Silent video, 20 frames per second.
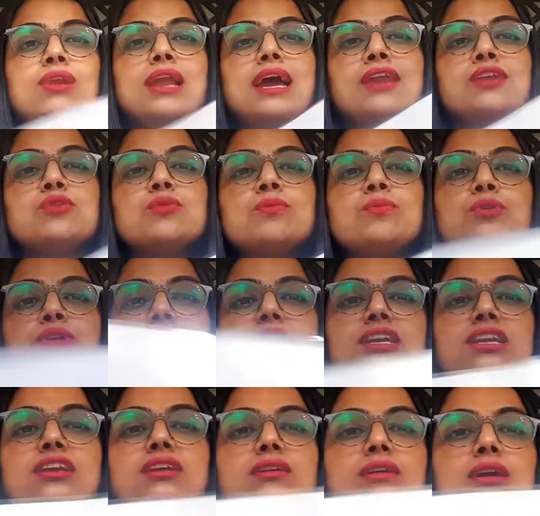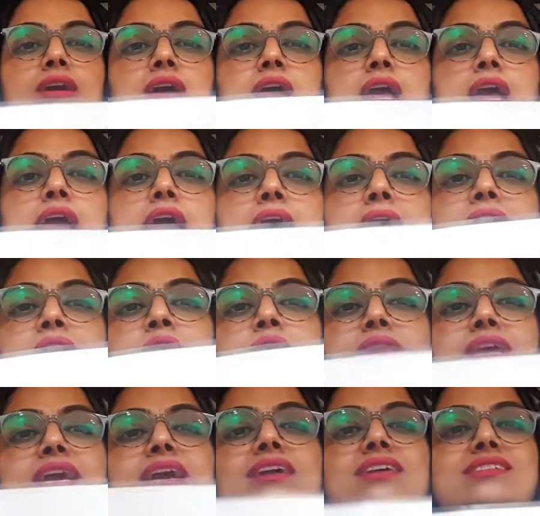and you put it here, and you
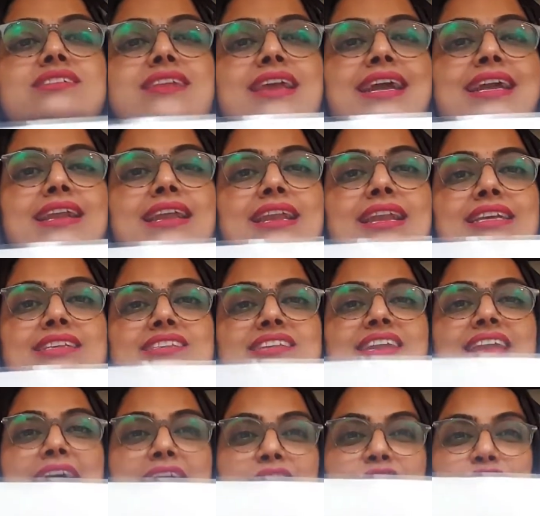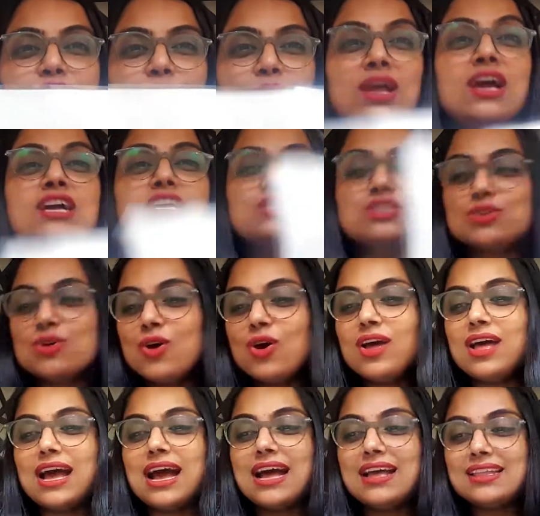take a slightly less than handful.
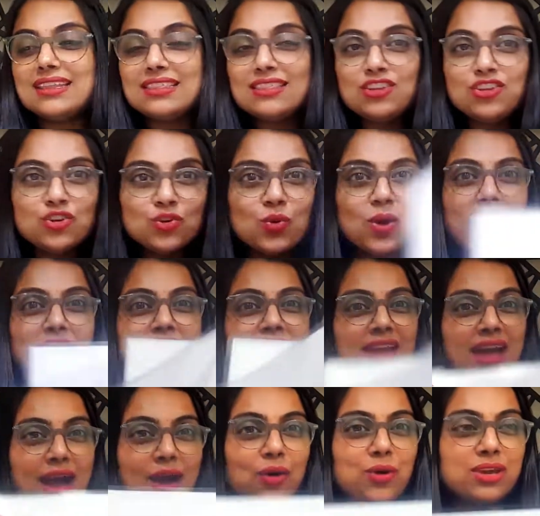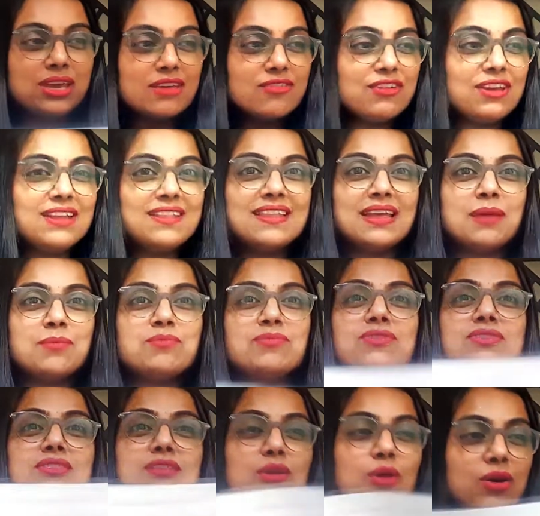So you are now giving
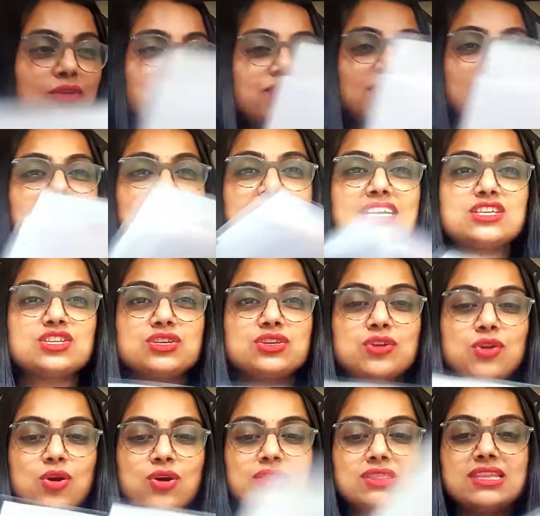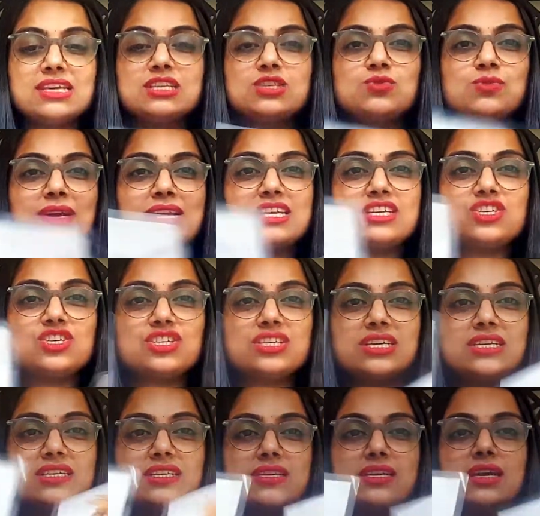them the variation on this very
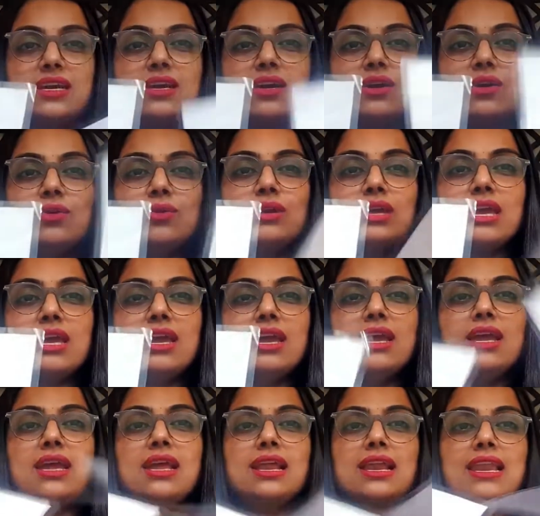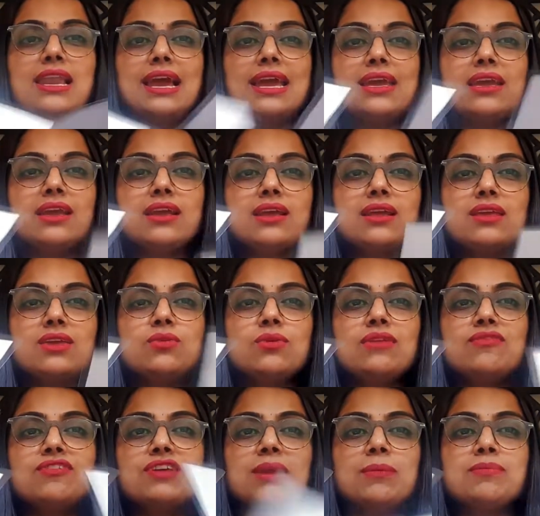sheet. Okay, like you
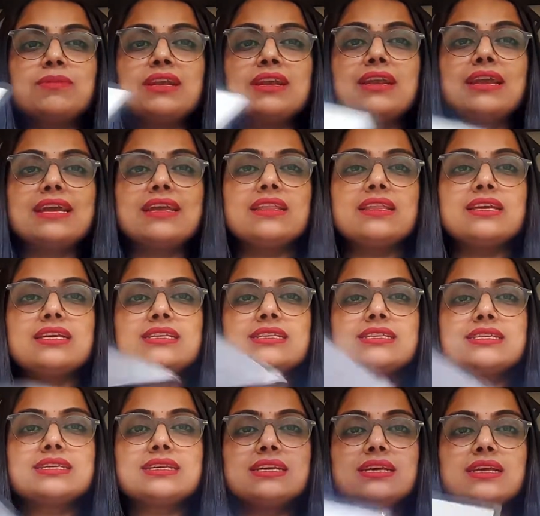have kept it like this,